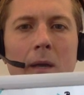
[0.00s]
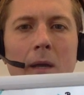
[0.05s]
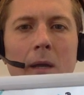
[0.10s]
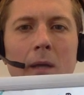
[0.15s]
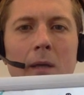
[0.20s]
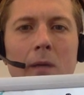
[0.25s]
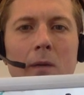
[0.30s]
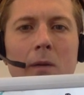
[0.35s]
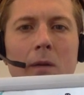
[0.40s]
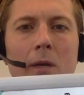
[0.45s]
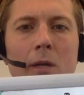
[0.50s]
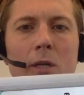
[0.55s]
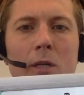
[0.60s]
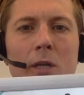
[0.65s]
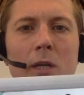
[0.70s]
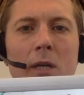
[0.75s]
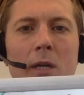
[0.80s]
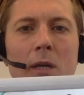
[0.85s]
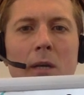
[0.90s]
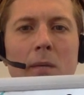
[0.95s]
You can
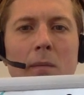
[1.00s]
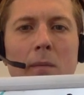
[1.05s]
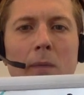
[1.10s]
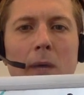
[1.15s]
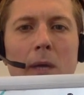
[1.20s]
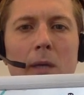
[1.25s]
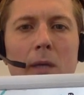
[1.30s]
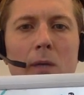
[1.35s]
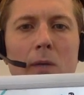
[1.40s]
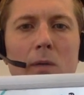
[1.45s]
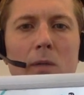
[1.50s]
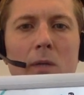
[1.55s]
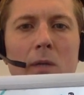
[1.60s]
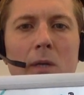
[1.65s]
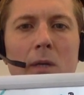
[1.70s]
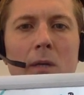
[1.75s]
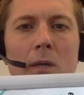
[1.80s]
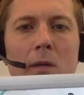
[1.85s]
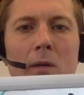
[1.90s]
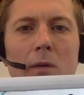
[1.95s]
check by
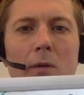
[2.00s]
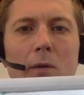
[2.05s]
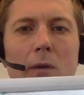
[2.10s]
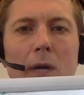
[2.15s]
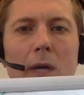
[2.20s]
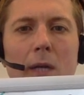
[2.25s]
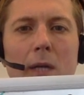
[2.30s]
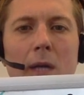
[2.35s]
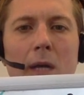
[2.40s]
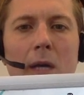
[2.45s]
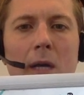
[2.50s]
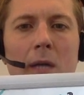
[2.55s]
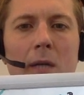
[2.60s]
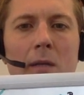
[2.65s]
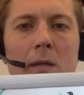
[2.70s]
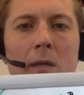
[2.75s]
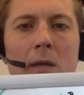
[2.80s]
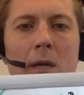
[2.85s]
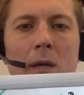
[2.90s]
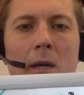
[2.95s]
using your right
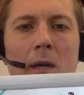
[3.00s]
hand